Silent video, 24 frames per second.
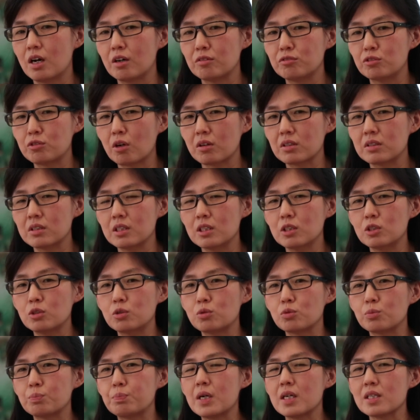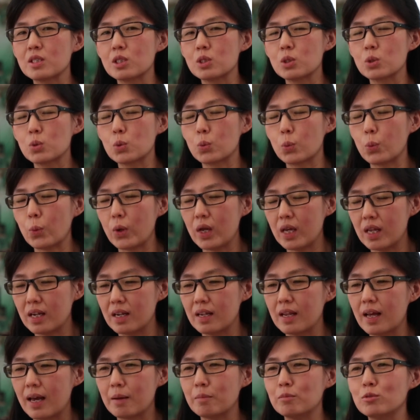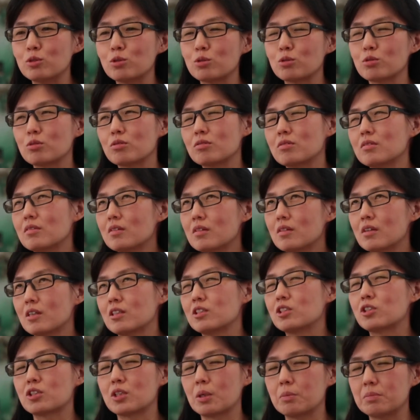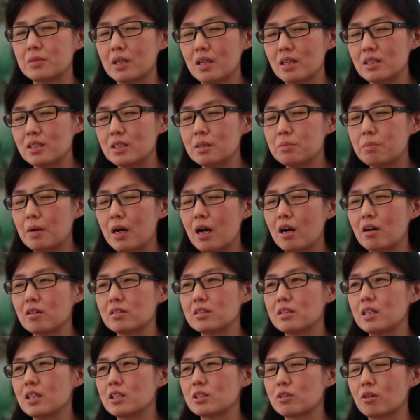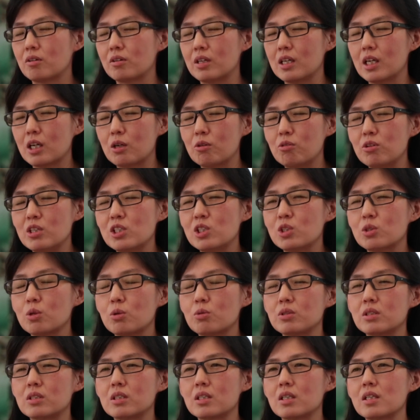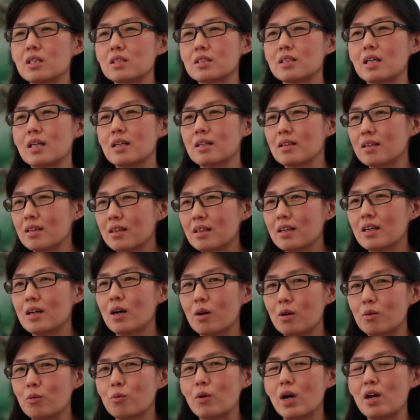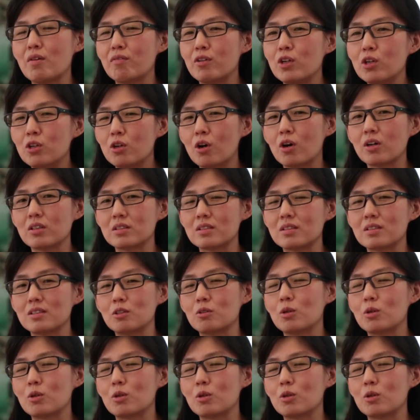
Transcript: of doctors to persuade them to stop their antibiotics or increase doses and whatever not.